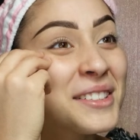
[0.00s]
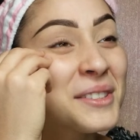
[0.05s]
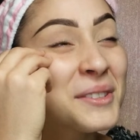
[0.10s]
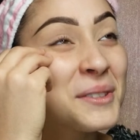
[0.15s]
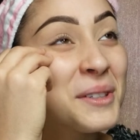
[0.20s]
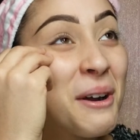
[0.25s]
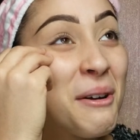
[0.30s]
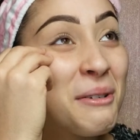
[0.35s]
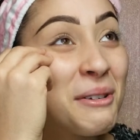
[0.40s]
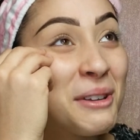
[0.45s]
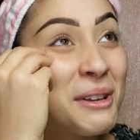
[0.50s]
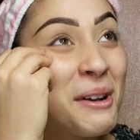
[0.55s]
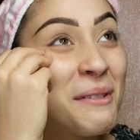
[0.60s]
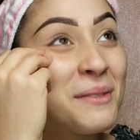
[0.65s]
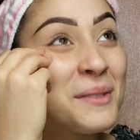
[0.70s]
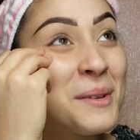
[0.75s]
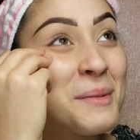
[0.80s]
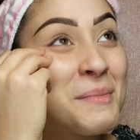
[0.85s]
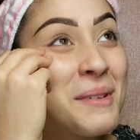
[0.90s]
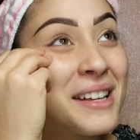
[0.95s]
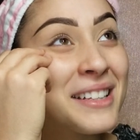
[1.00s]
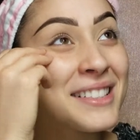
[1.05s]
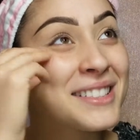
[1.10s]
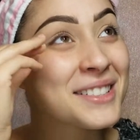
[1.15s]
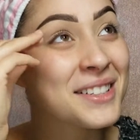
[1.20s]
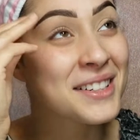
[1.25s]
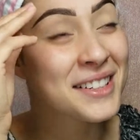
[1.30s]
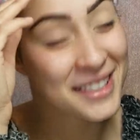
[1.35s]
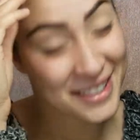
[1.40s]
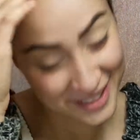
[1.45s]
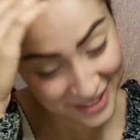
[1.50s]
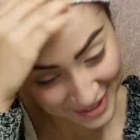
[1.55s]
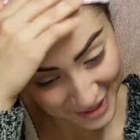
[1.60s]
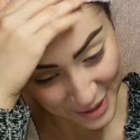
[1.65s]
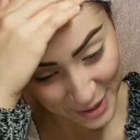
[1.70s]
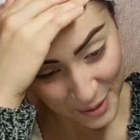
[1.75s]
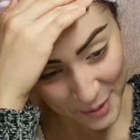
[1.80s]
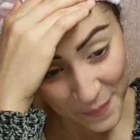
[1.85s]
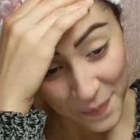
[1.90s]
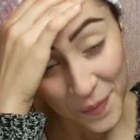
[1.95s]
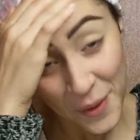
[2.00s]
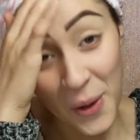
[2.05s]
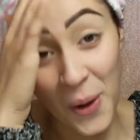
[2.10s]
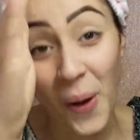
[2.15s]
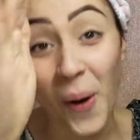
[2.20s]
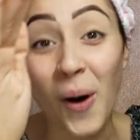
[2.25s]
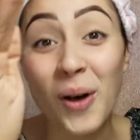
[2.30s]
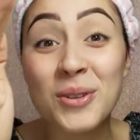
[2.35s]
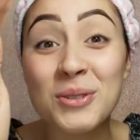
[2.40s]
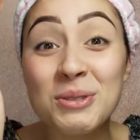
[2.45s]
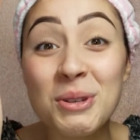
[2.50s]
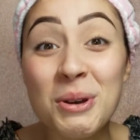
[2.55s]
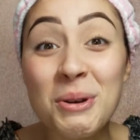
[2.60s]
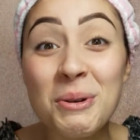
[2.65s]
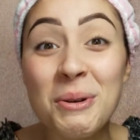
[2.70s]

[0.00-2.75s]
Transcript: We're already off to a bad start. Also,